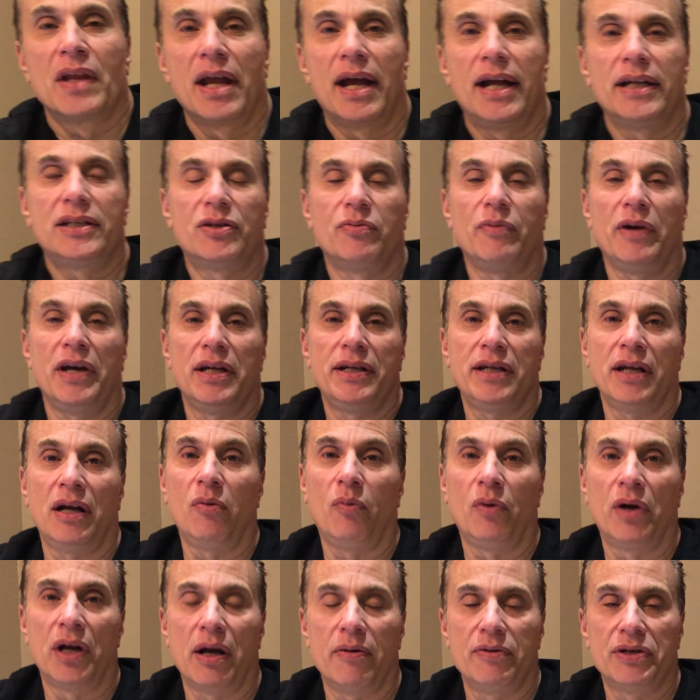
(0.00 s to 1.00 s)
That's the way I did
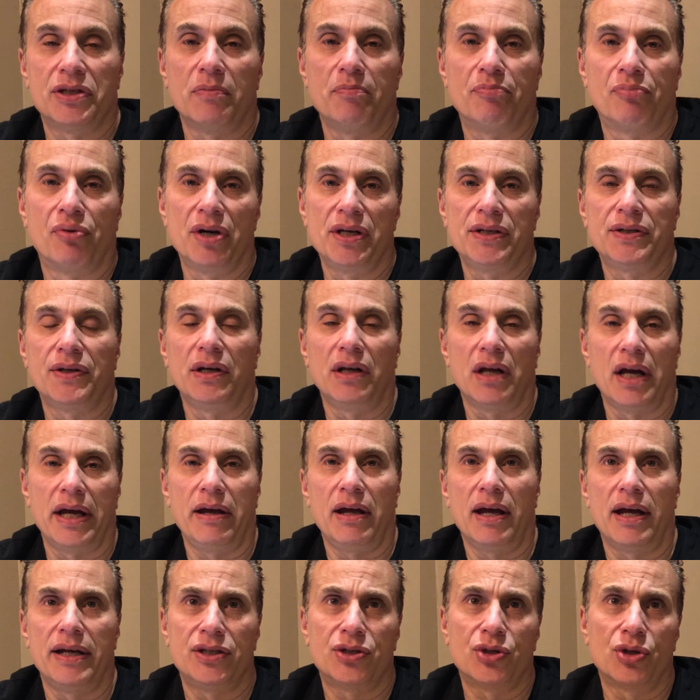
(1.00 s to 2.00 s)
it when I was in prison.
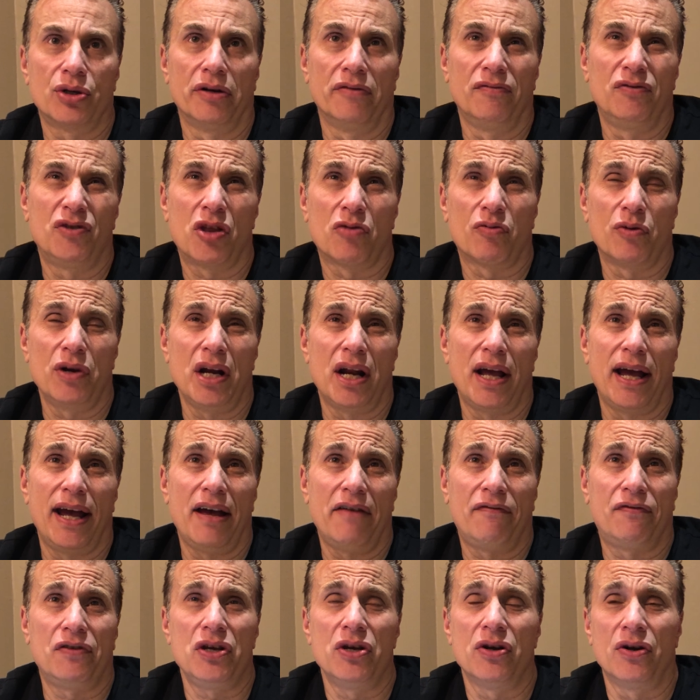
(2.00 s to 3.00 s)
I served
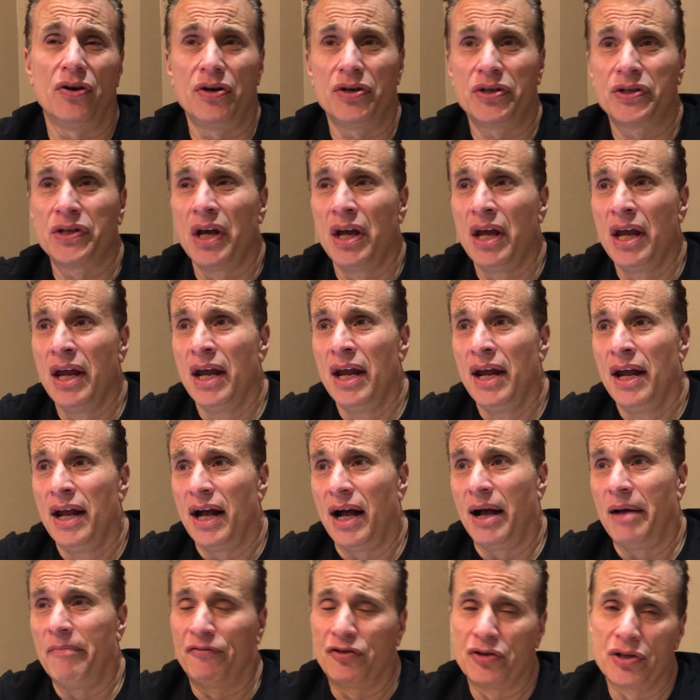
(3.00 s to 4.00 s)
3.5 years
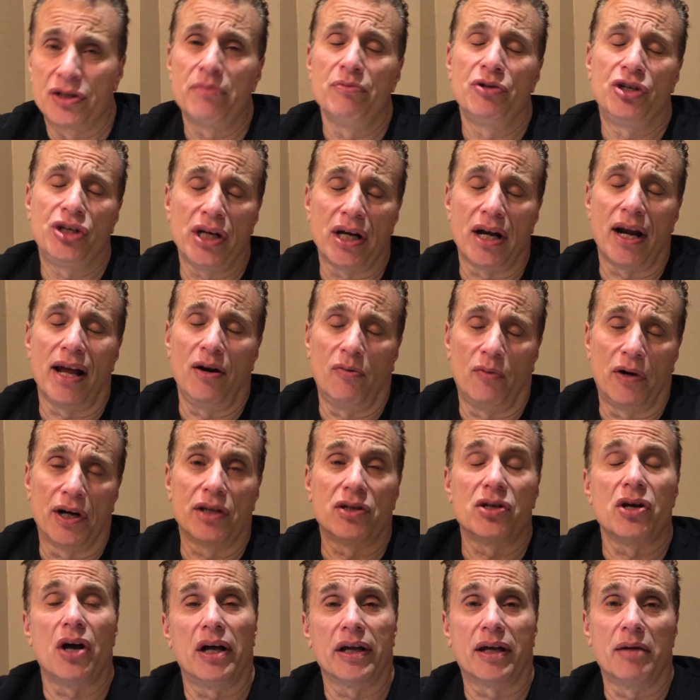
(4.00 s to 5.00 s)
for some shit I don't want
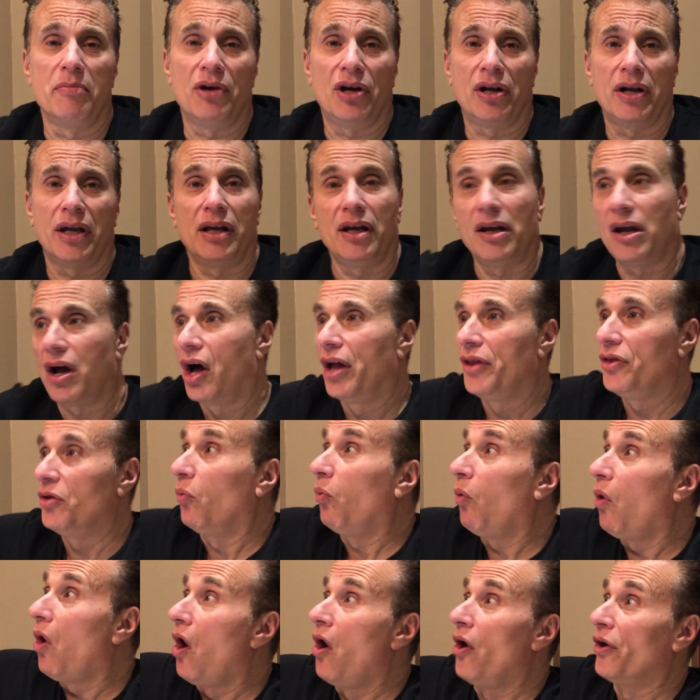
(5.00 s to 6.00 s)
to talk about. And on the
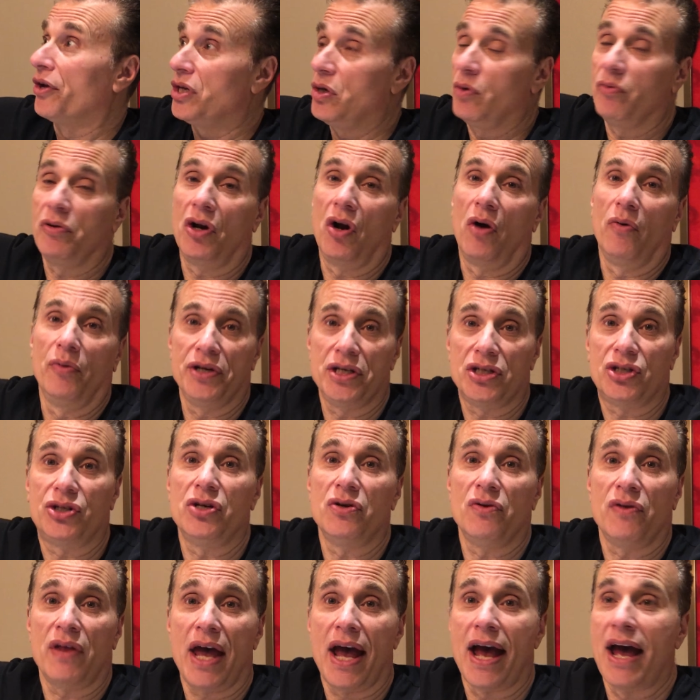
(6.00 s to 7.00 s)
wall, you would always
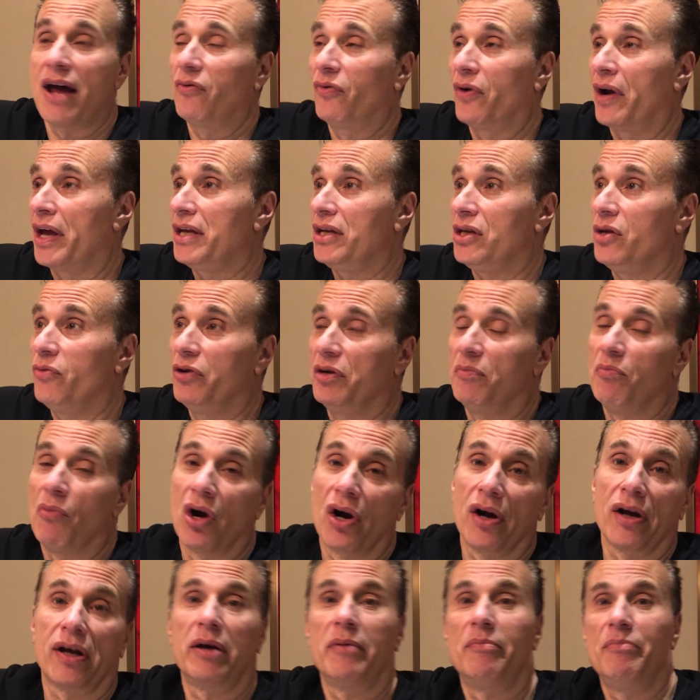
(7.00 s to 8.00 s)
do that, right? You would
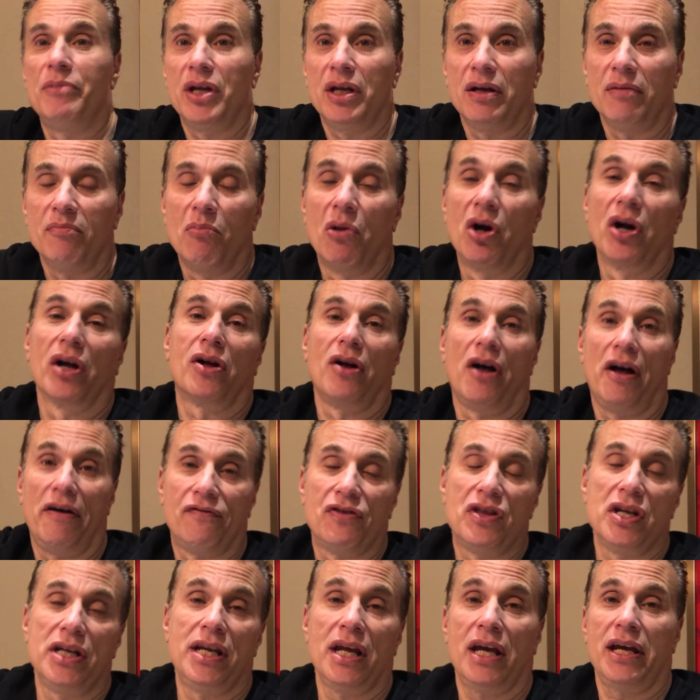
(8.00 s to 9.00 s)
mark them and mark
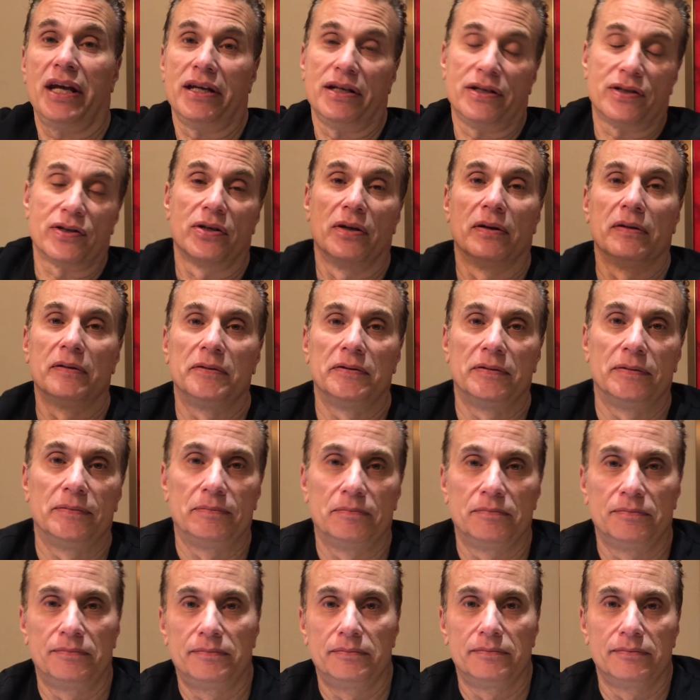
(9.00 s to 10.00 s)
off the days.
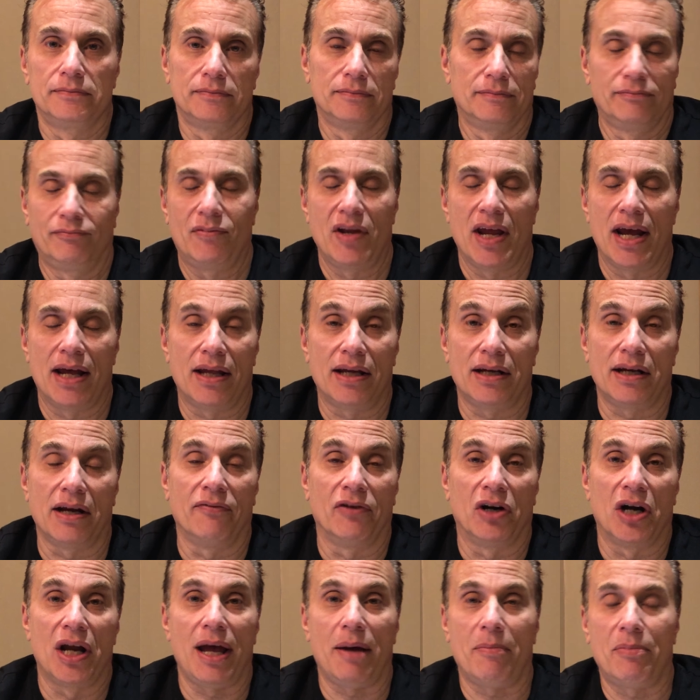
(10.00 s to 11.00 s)
Yeah, that
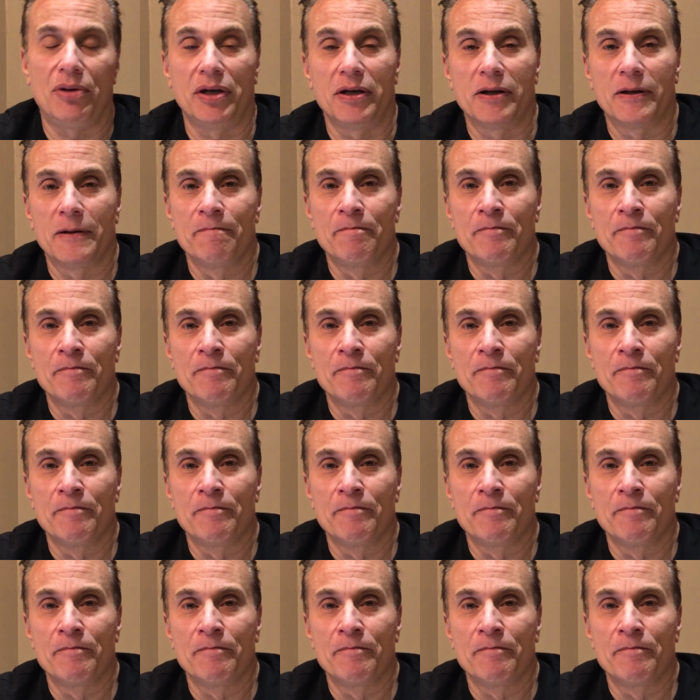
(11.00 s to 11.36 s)
never happened.